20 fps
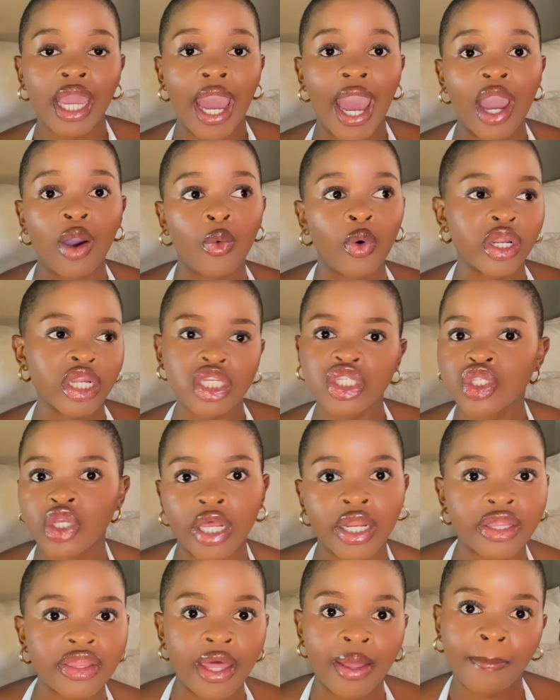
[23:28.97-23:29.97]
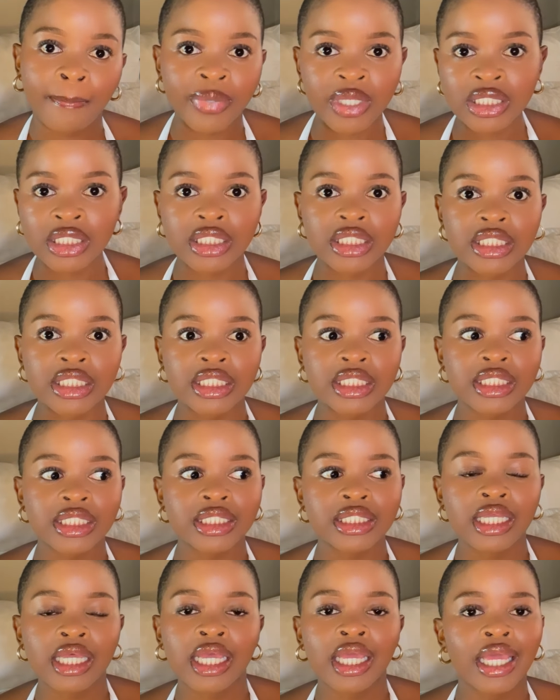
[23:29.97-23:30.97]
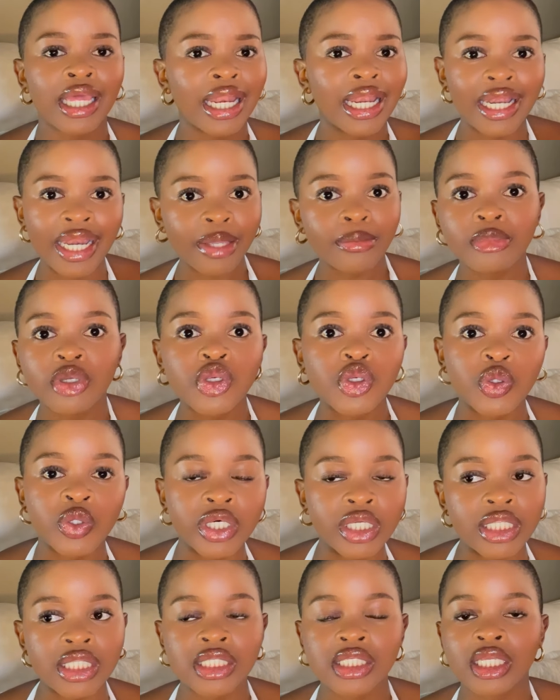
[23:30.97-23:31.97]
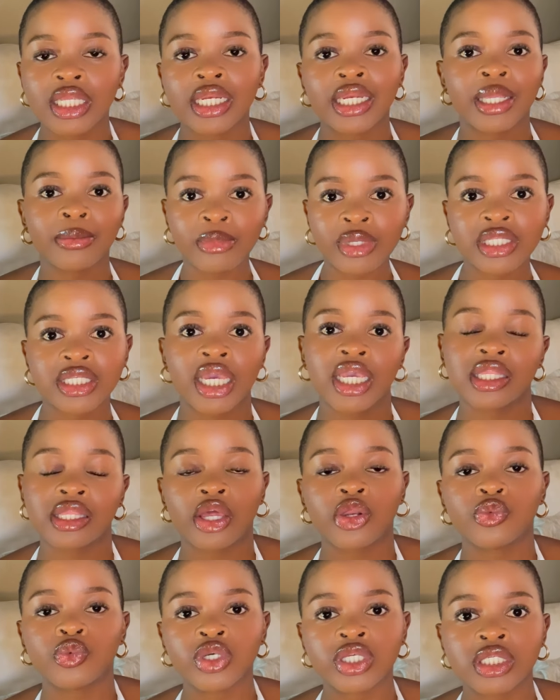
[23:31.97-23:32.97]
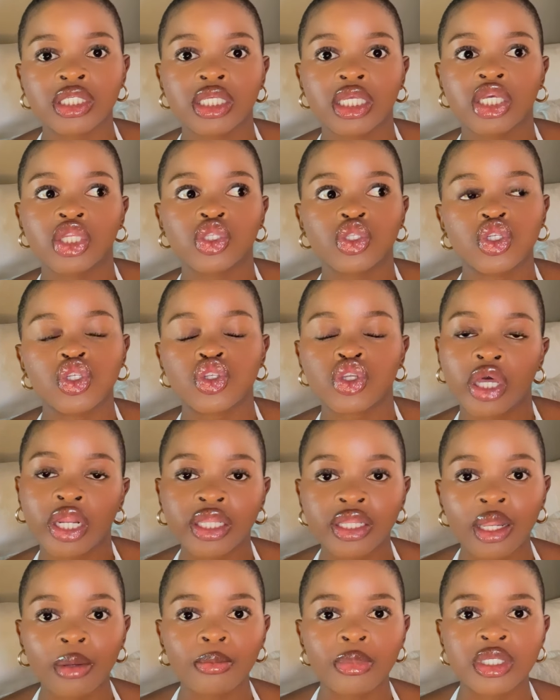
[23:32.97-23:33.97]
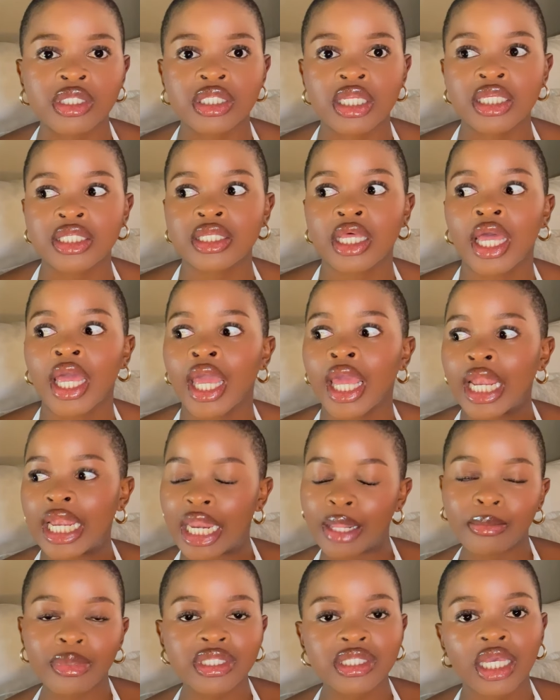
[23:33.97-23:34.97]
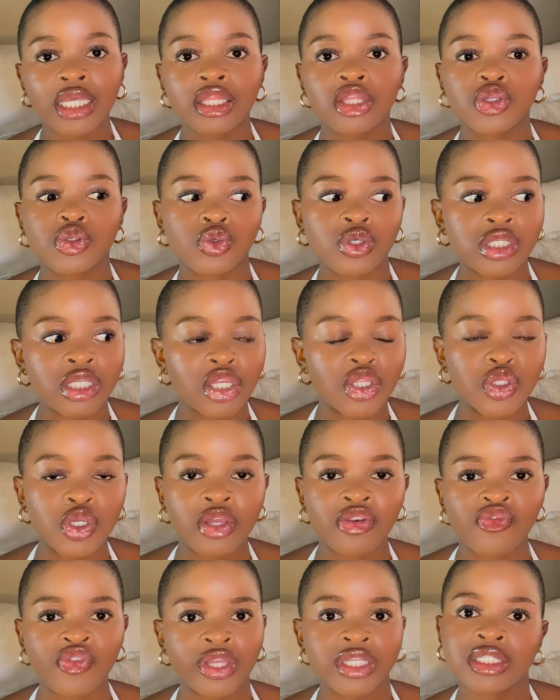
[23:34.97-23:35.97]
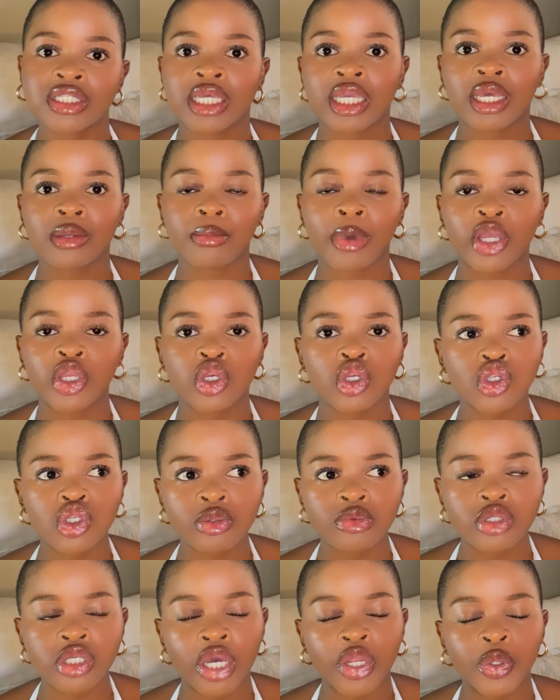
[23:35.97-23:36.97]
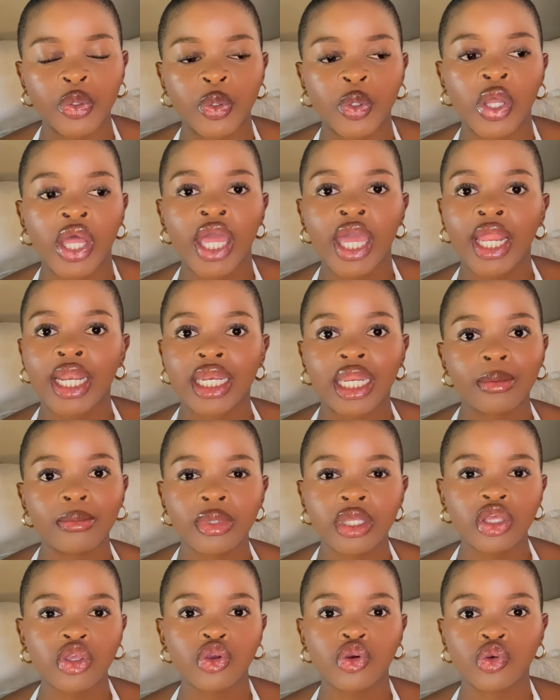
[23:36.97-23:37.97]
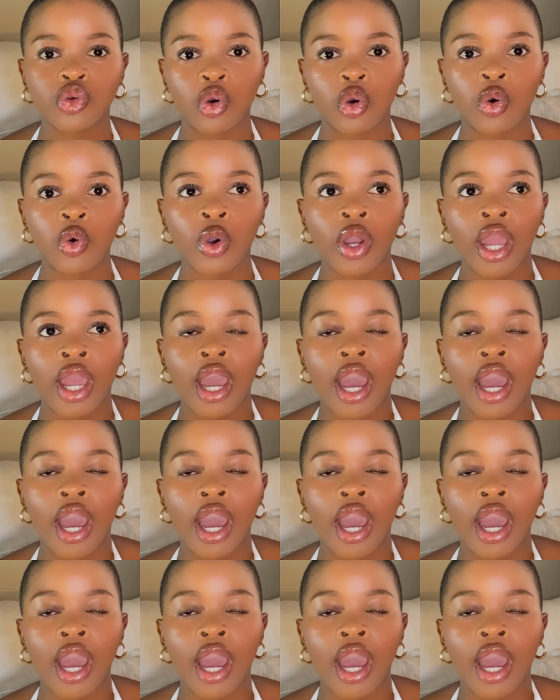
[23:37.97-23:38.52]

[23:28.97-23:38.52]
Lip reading: I want to start that business. Let me do it. Let me take that risk into starting that business. Let me take this risk into investing in my YouTube channel. Let me, you know,